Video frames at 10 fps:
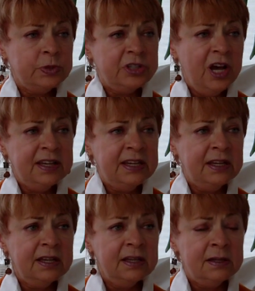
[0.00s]
We're
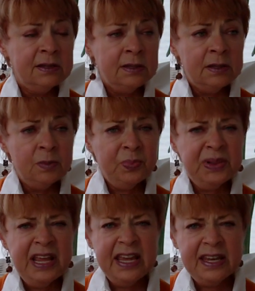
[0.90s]
talking
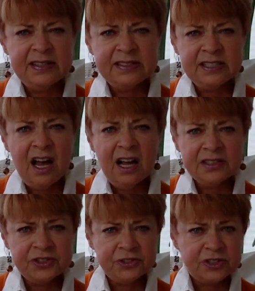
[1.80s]
plays,
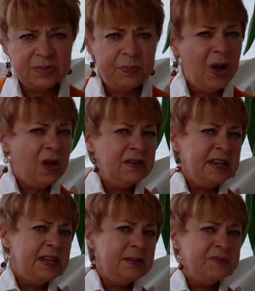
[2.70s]
concerts, ball
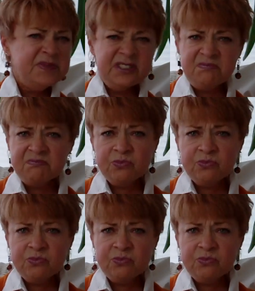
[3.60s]
games,